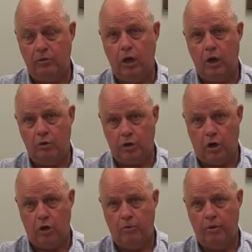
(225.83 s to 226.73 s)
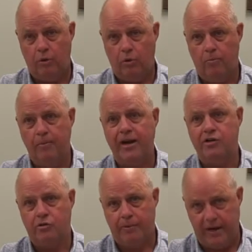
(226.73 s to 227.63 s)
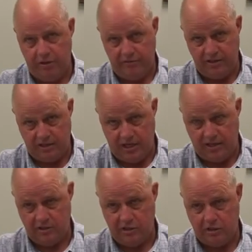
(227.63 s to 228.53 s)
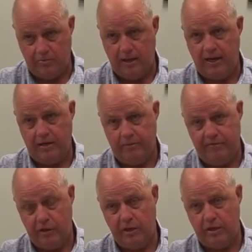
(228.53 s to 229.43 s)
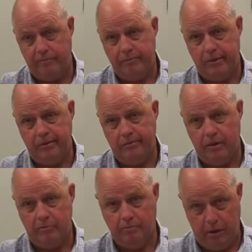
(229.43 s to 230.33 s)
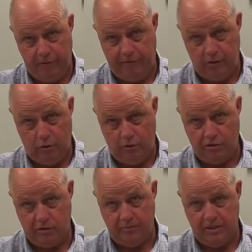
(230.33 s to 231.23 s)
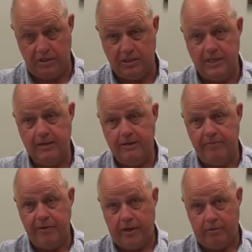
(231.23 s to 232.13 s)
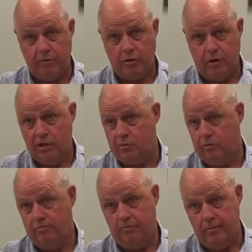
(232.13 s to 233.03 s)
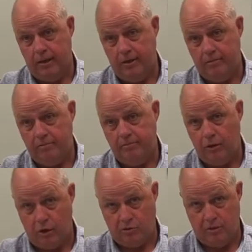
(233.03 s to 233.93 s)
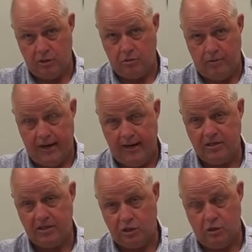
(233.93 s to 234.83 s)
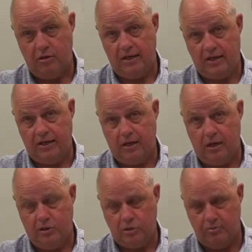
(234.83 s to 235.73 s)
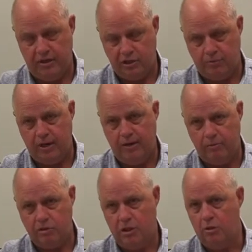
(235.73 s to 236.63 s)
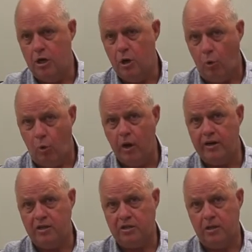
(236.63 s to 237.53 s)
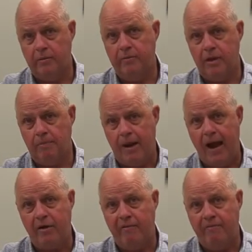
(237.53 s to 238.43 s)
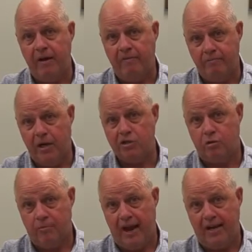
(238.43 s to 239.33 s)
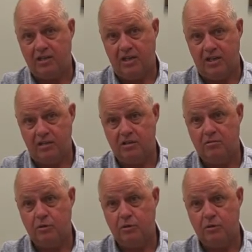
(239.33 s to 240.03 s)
long-term or major pathophysiology to the body. But if you get both of your lower extremities that are crushed with large muscle mass, and certainly it can cause some major problems. So one is the amount of muscle mass that is